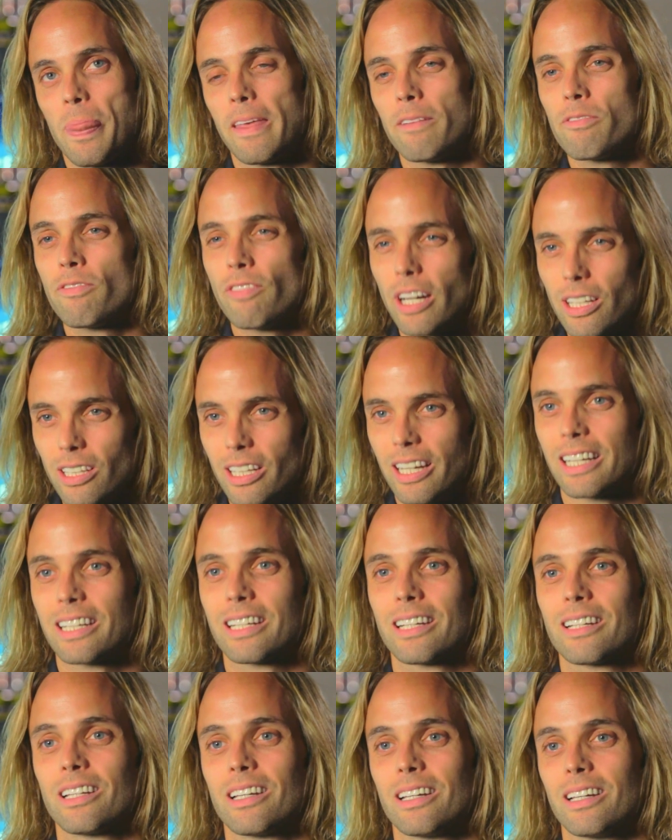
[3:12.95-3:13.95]
felt
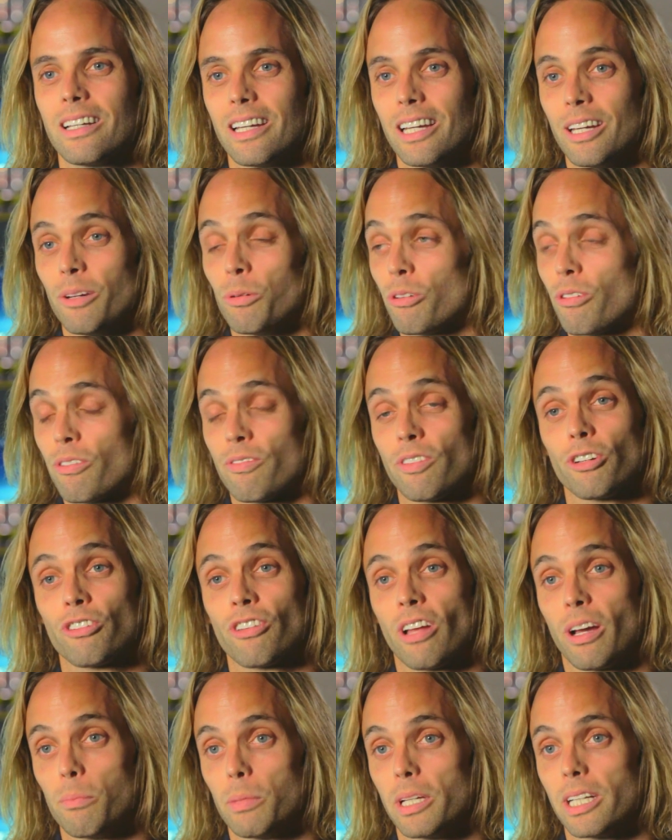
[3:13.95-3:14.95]
like it was the first
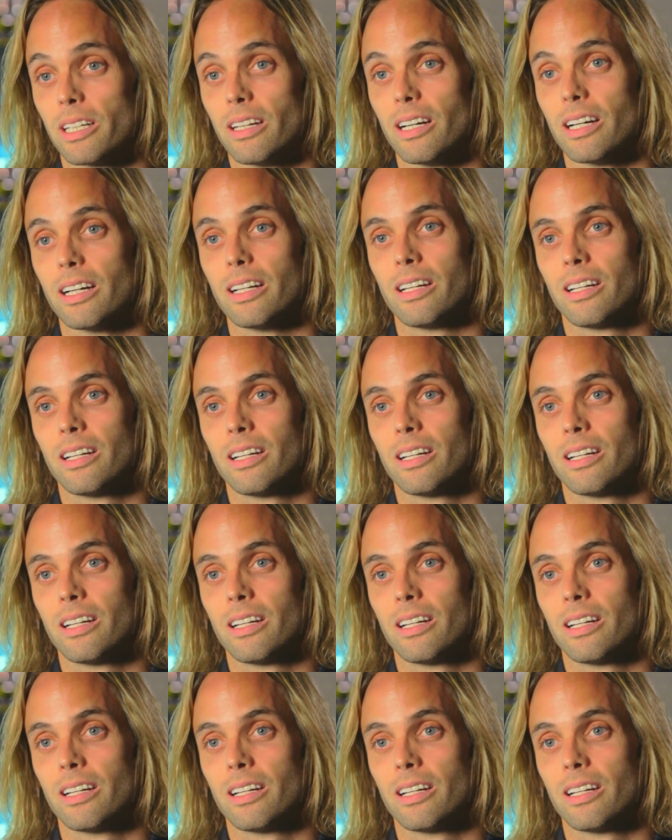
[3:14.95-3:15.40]
time being done.